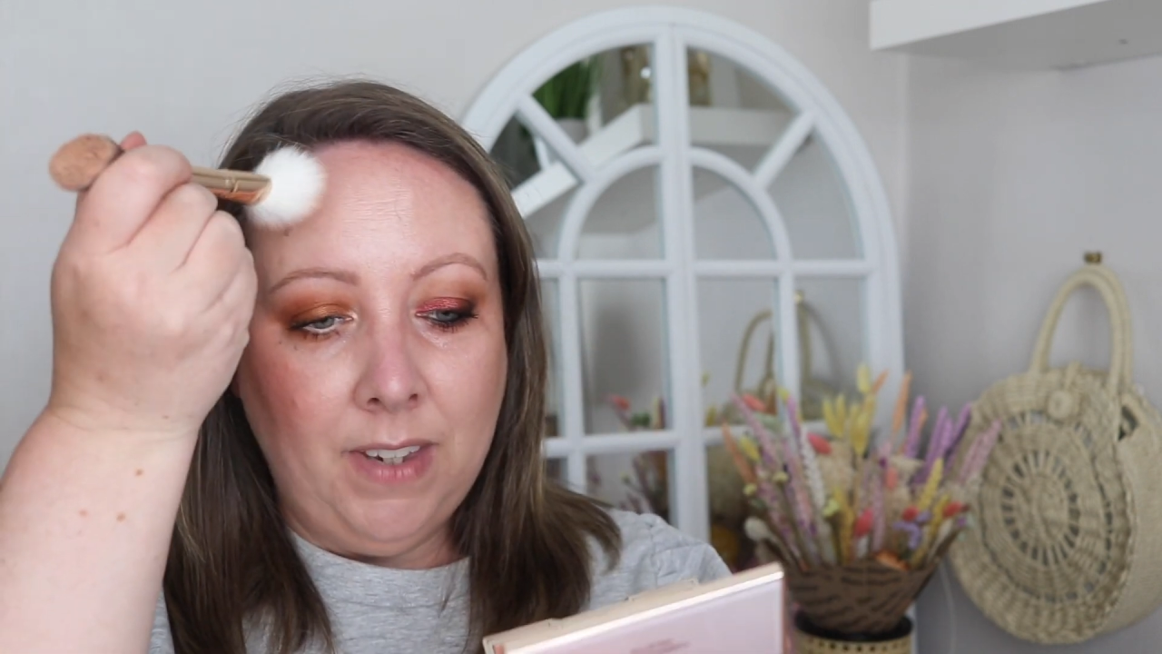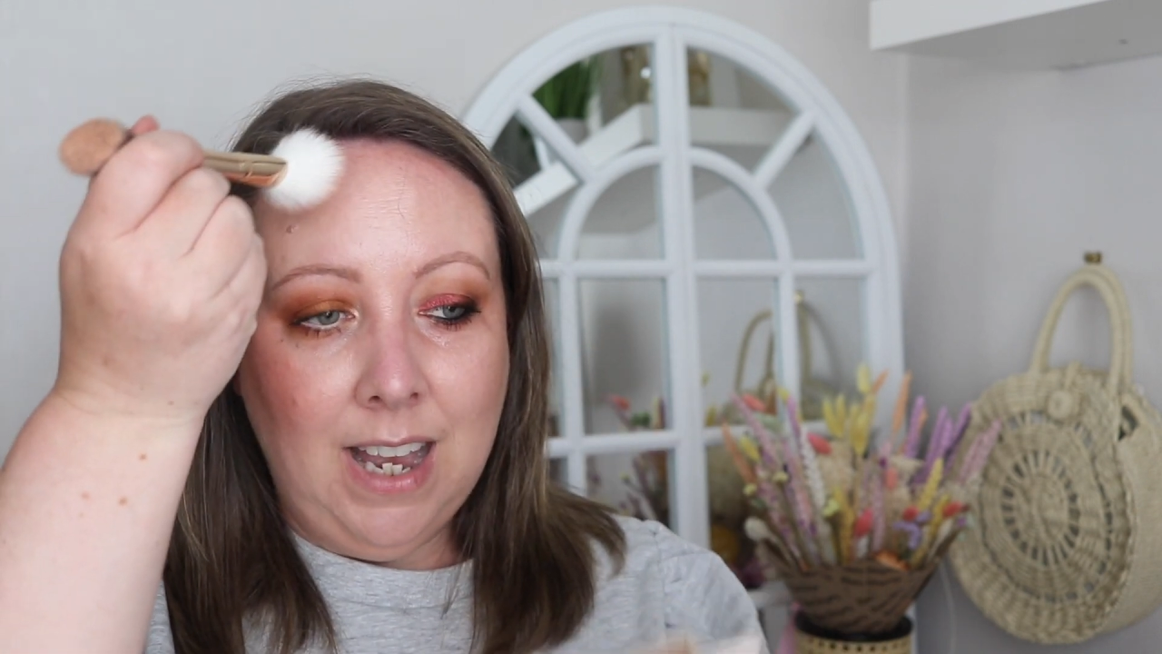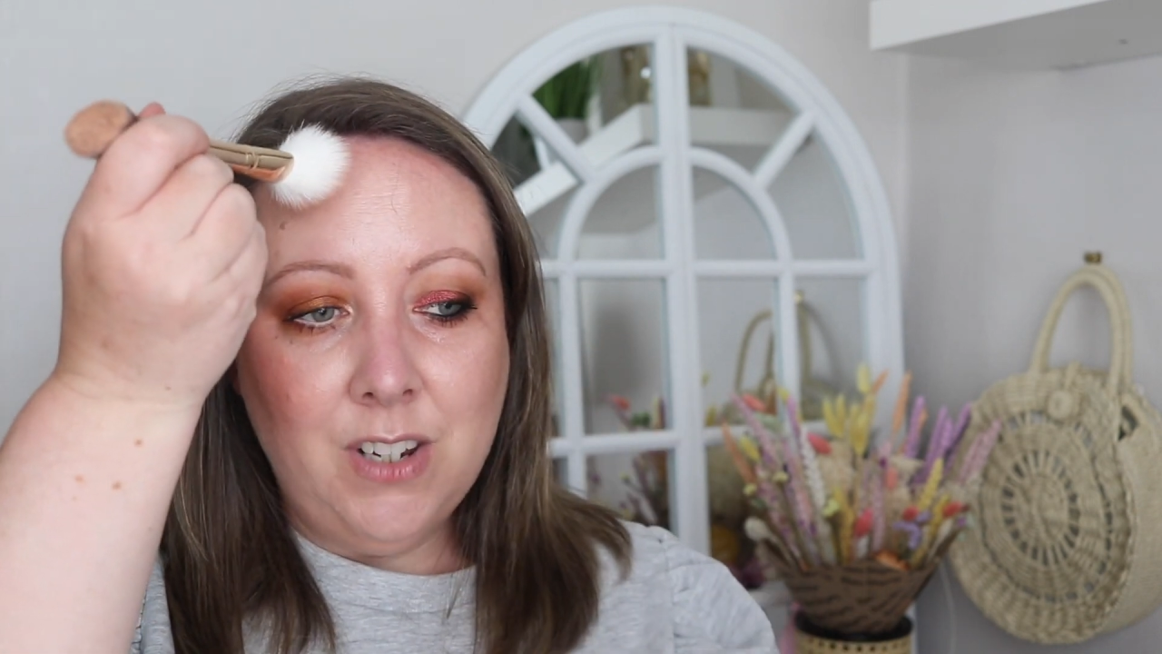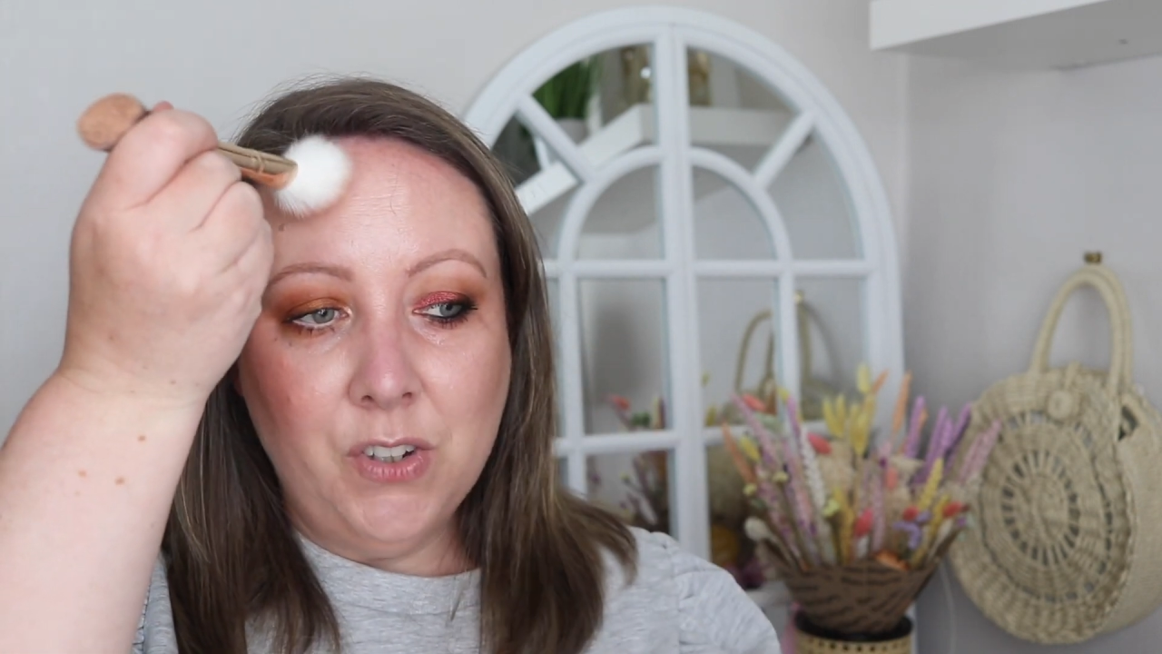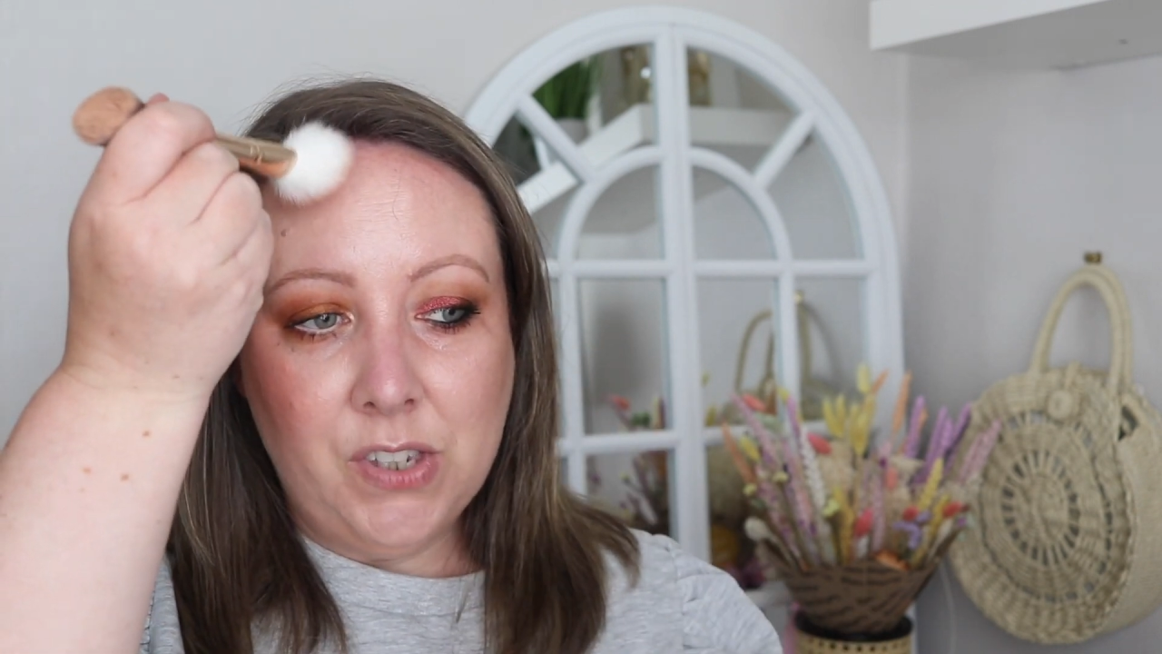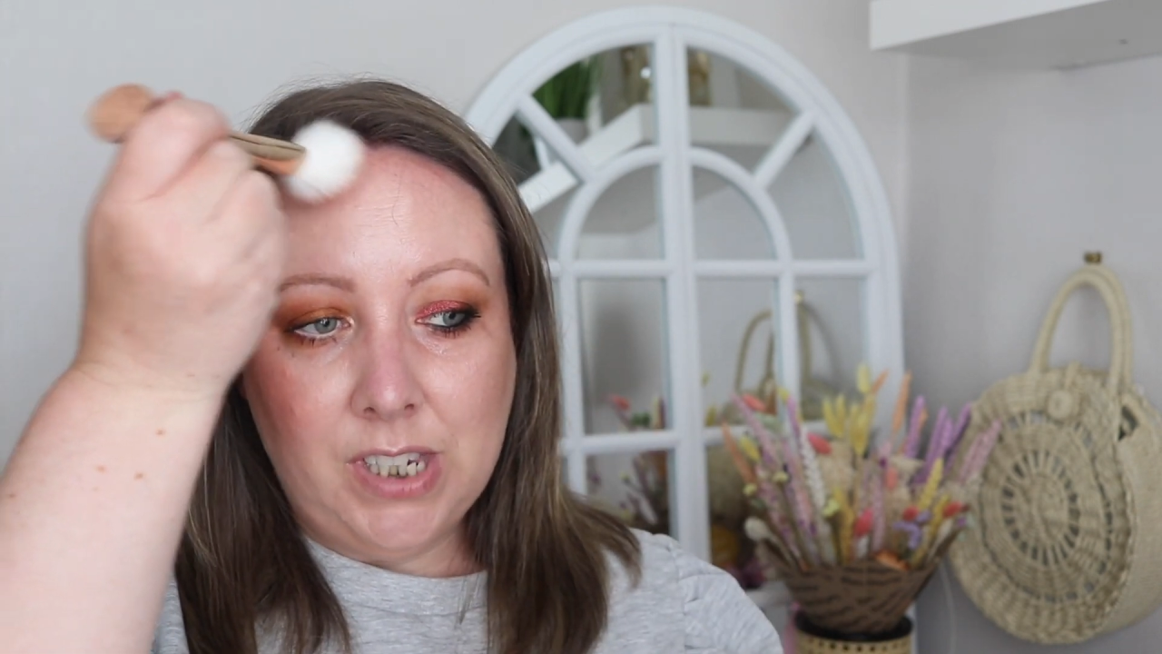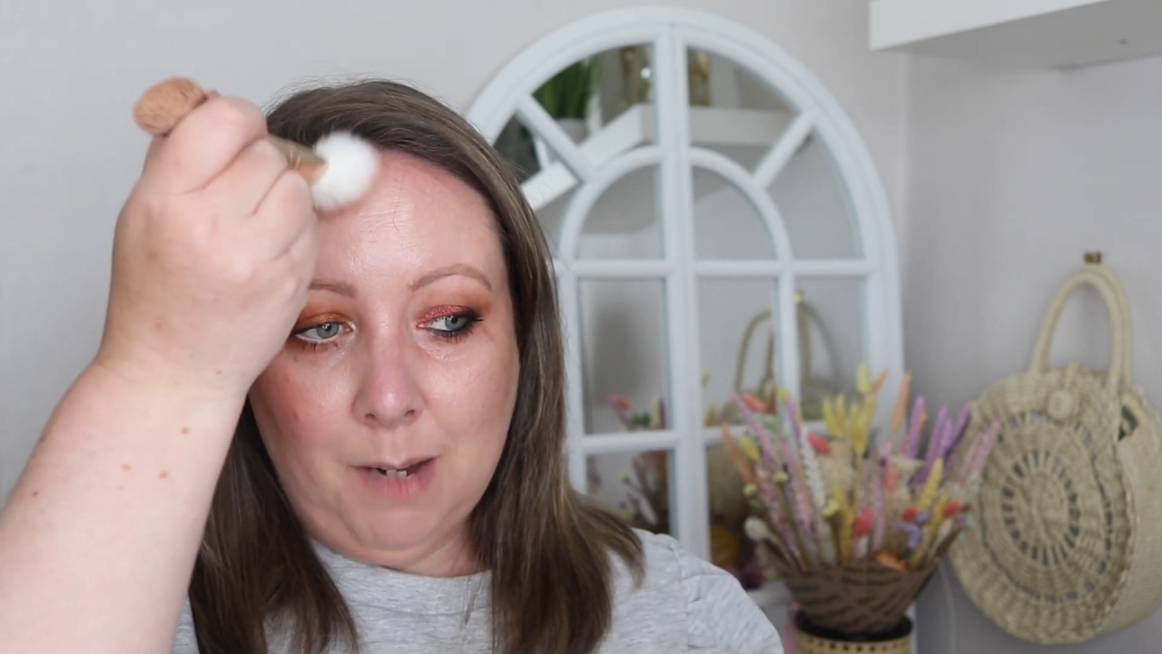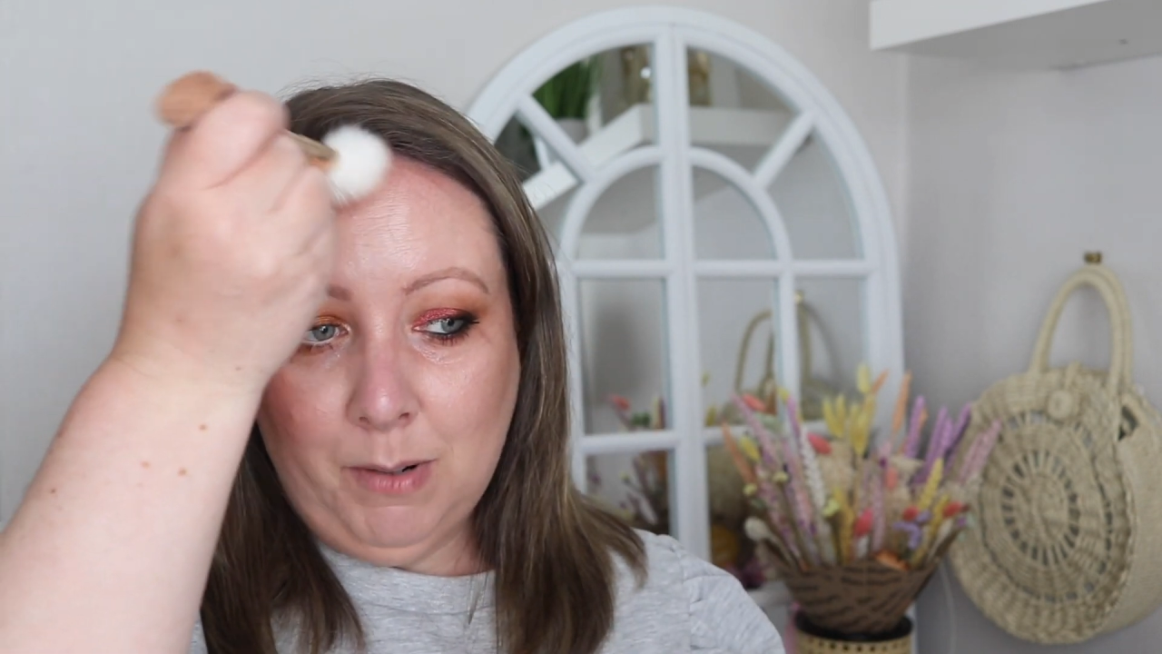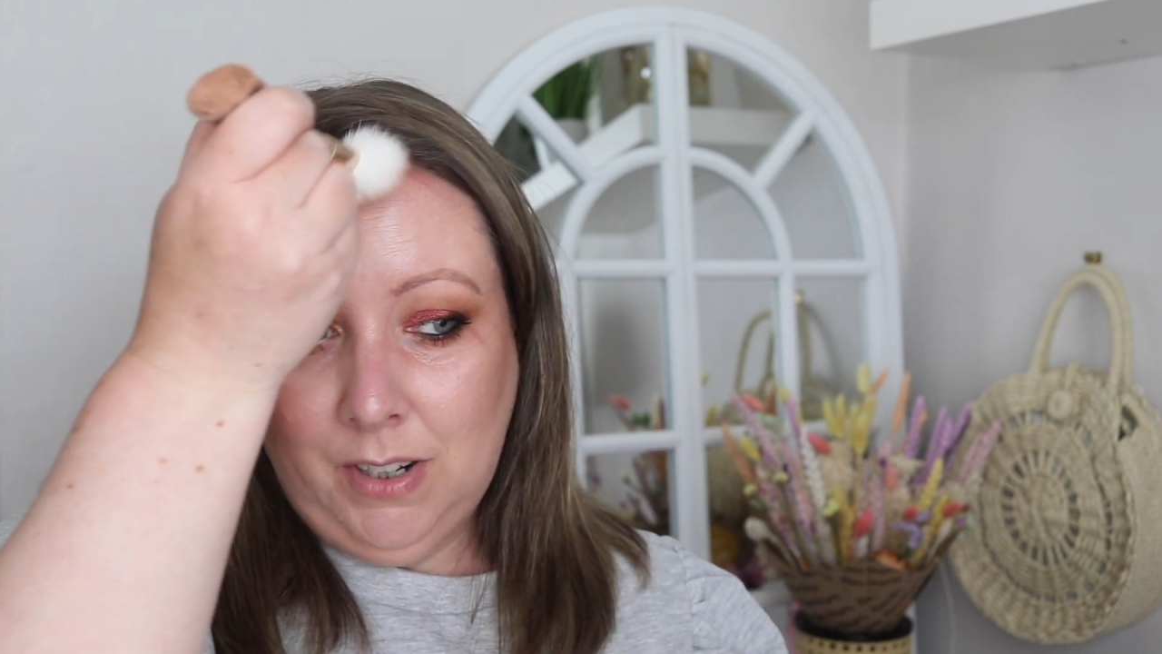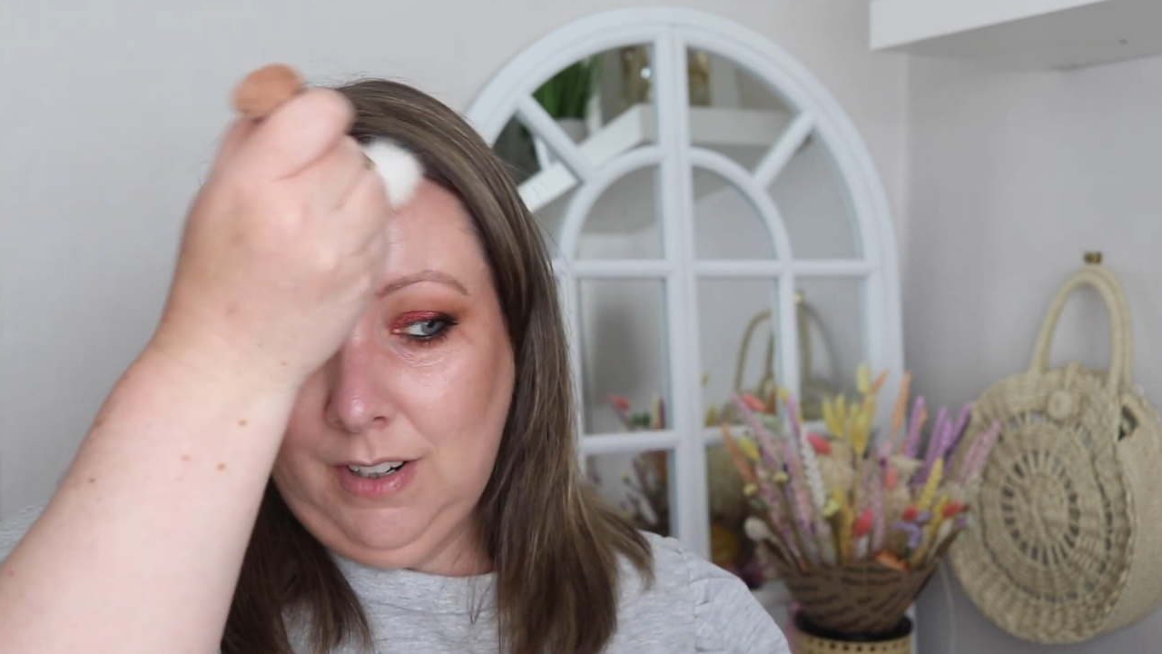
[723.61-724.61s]
and just
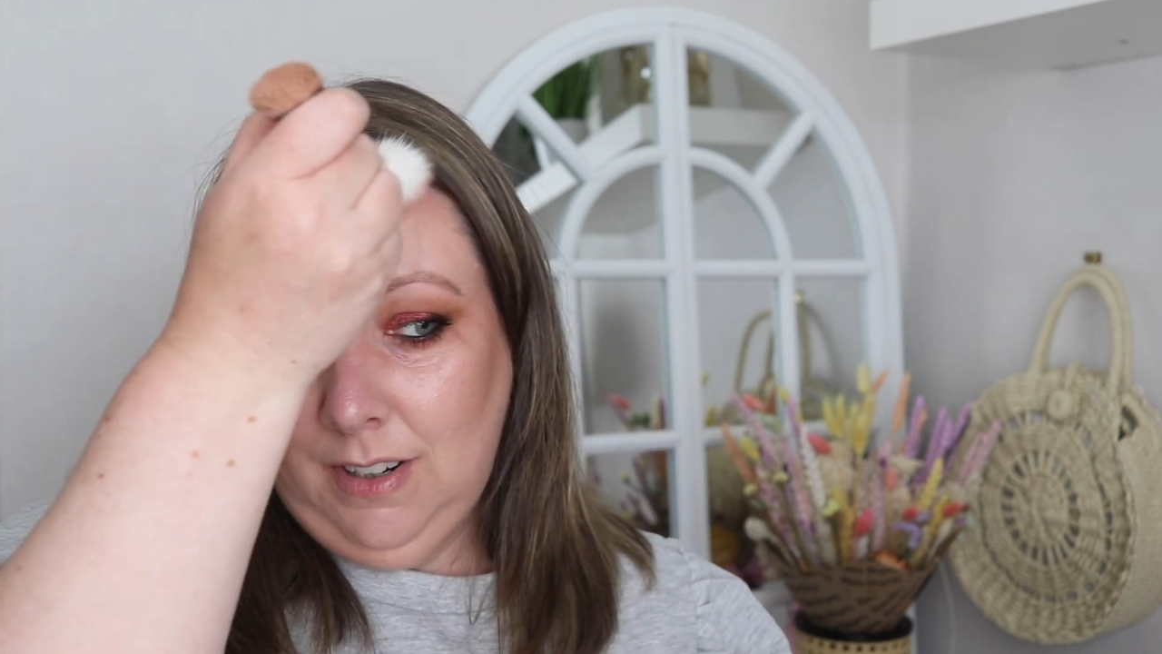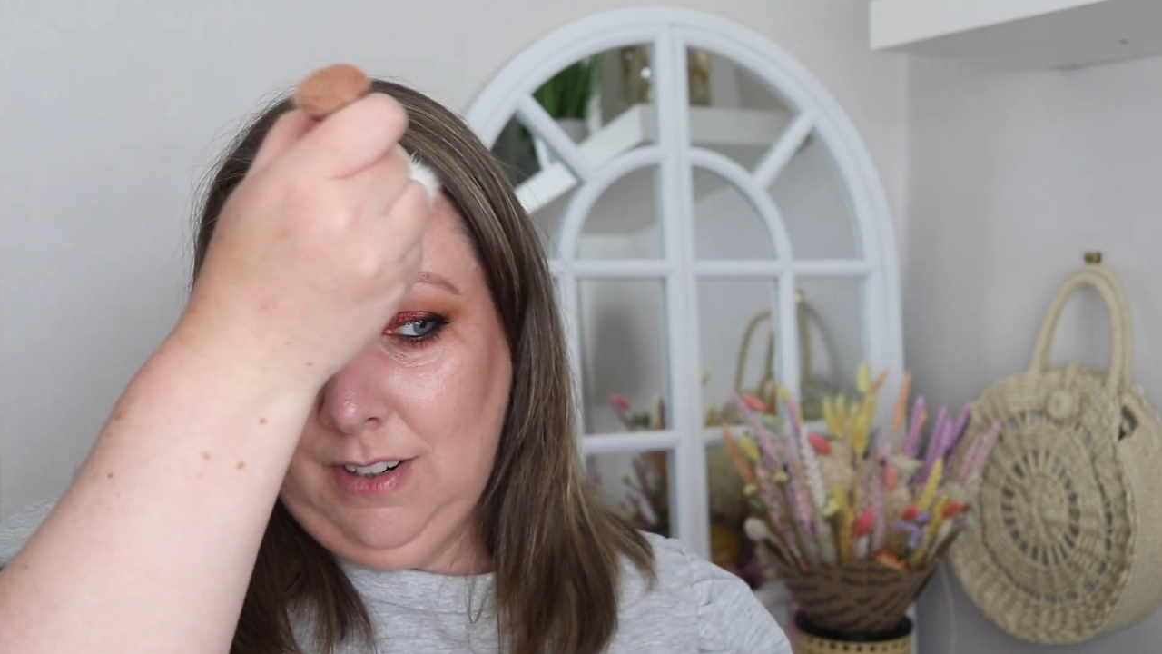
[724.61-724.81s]
dab it